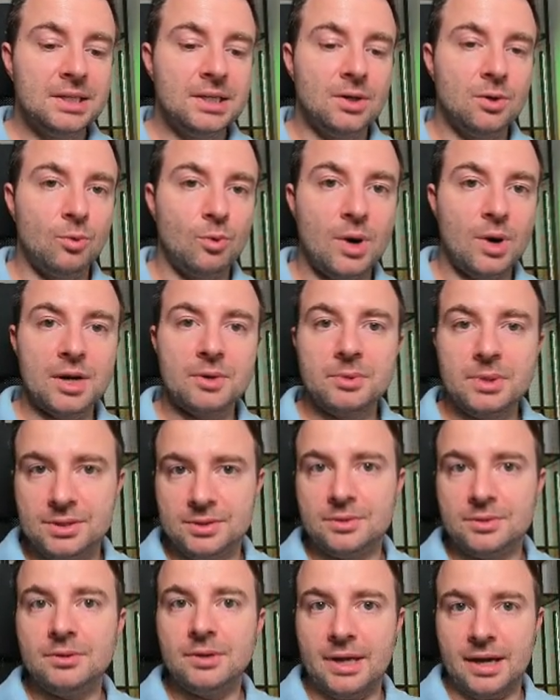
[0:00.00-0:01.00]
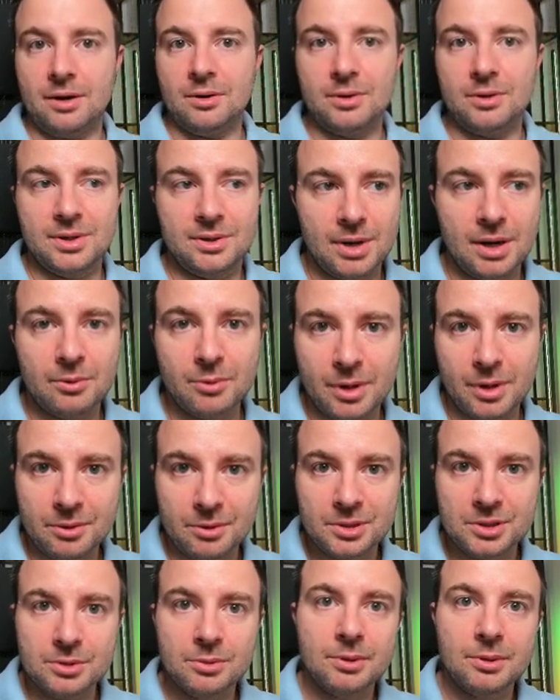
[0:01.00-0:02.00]
What do we do now? Well, what do
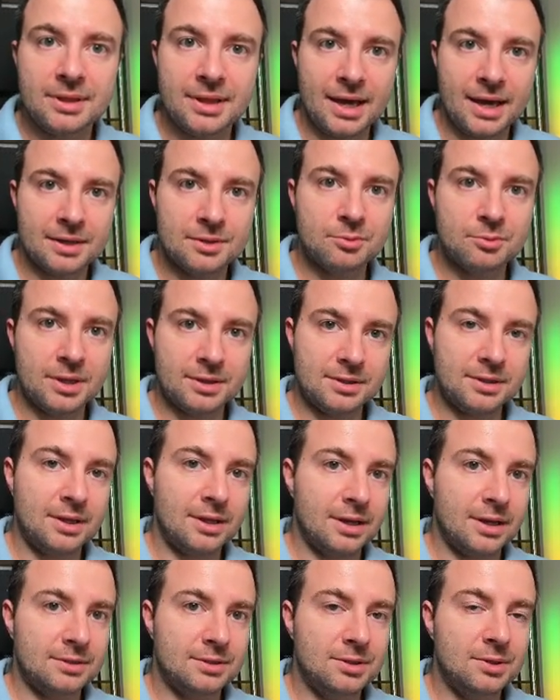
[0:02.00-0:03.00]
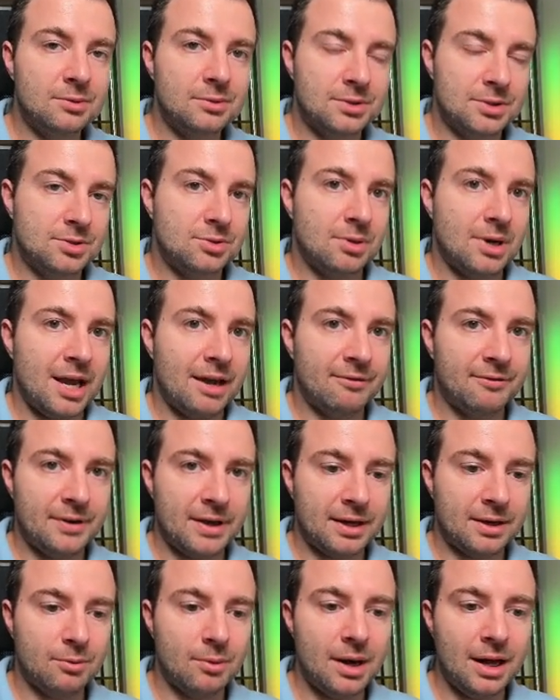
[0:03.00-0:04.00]
we do with that with that queued
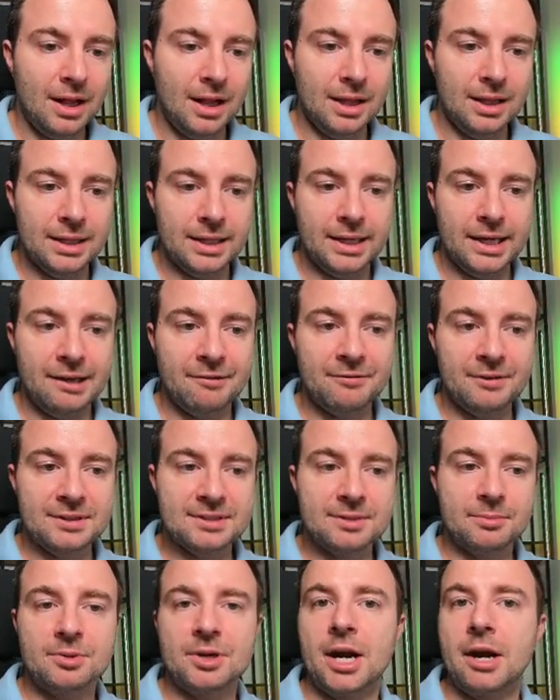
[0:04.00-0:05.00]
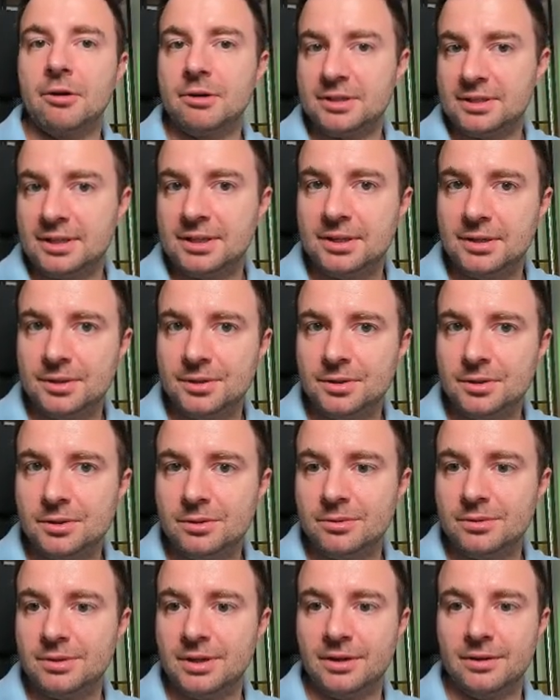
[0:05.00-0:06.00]
traffic? Well, if it's a priority
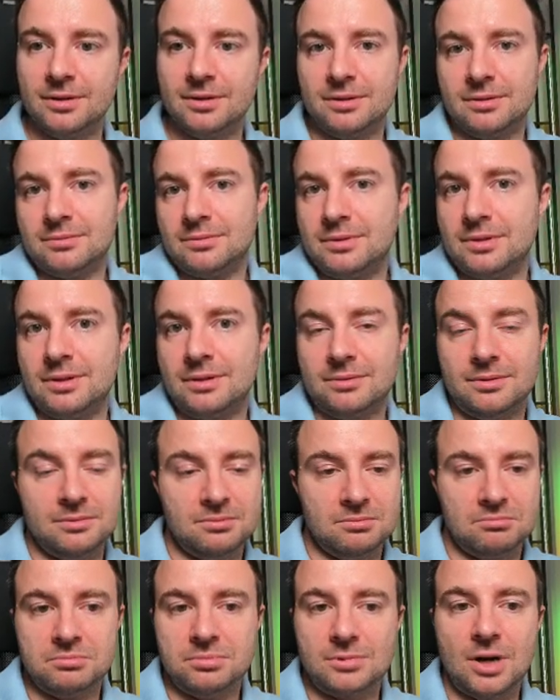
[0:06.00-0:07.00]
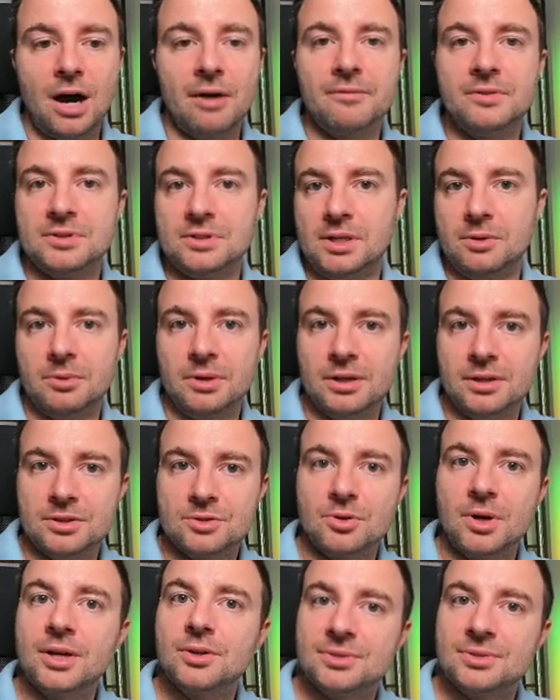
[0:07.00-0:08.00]
queue, uh, obviously we're going to
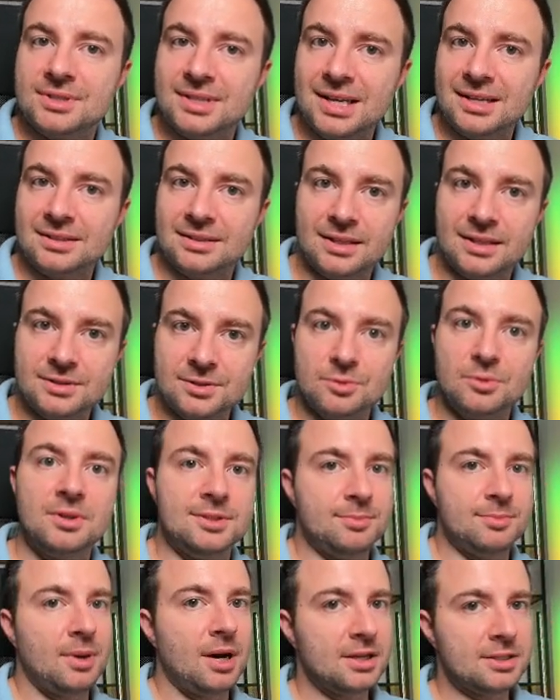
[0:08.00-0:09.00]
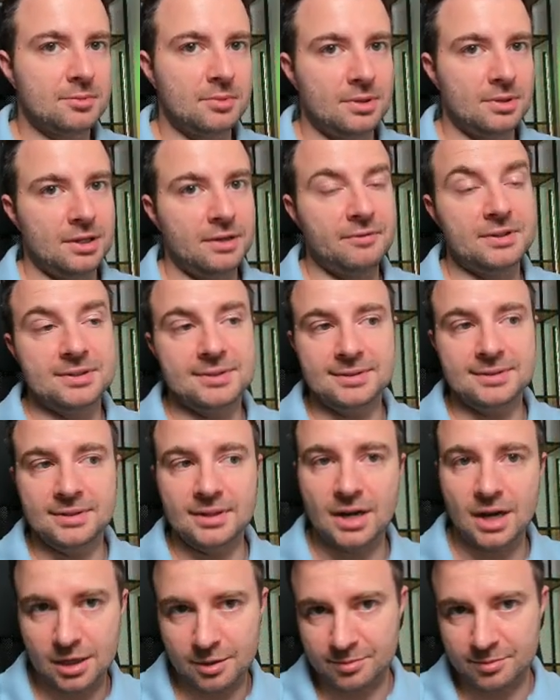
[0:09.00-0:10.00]
try to send it as soon as possible. If it's
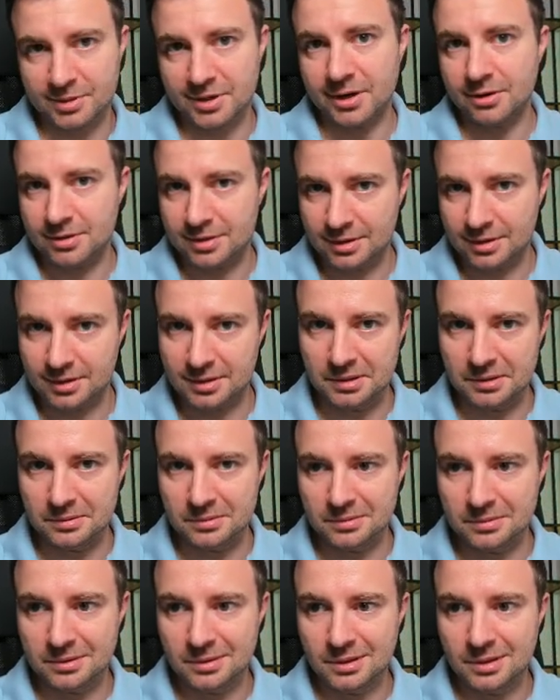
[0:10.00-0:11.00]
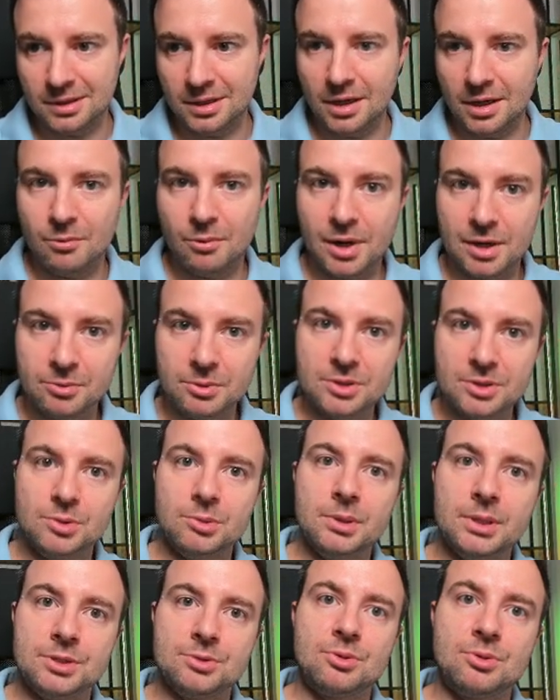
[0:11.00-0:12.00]
not a priority queue, what do we
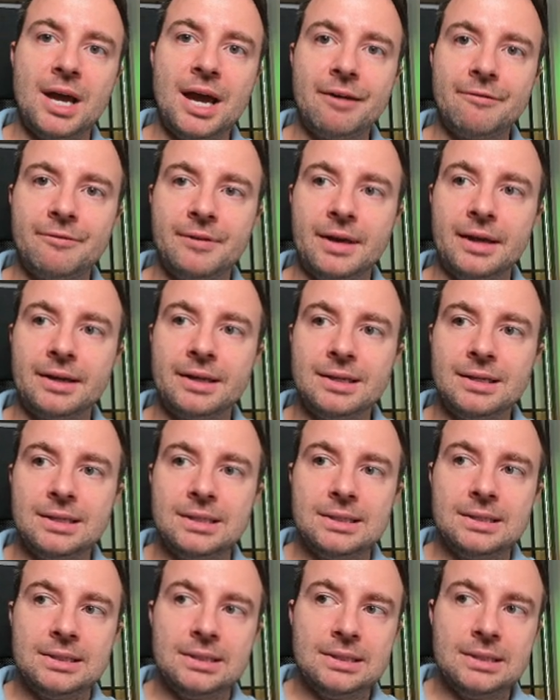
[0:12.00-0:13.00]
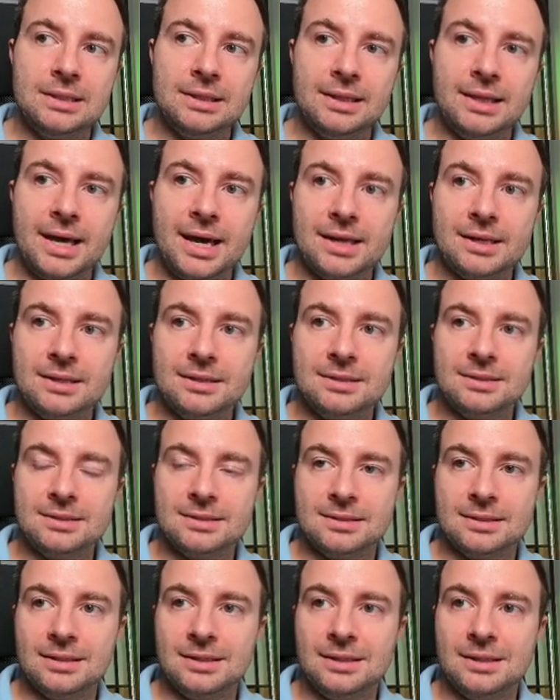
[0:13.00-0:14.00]
do with traffic that
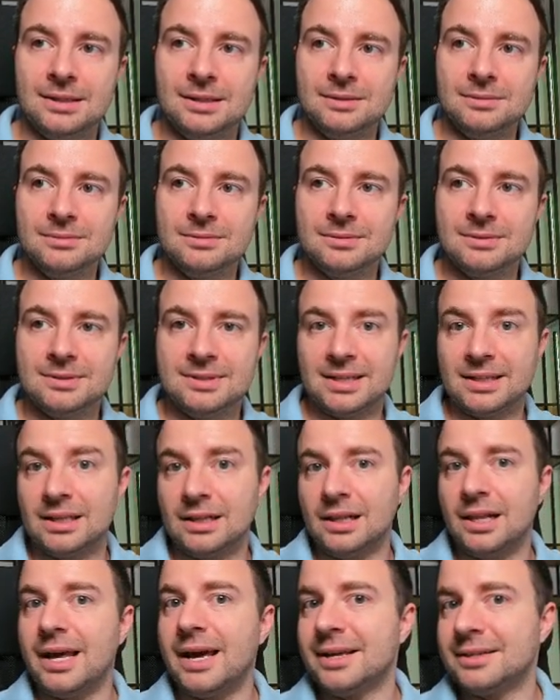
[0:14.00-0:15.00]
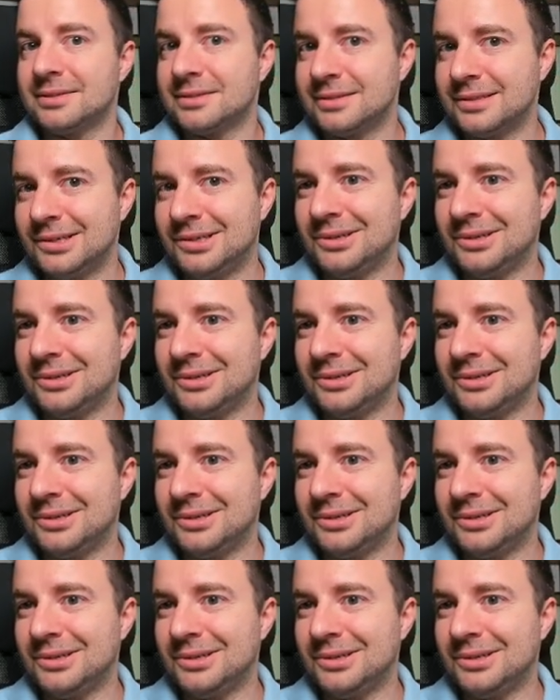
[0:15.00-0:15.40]
is uh, second class,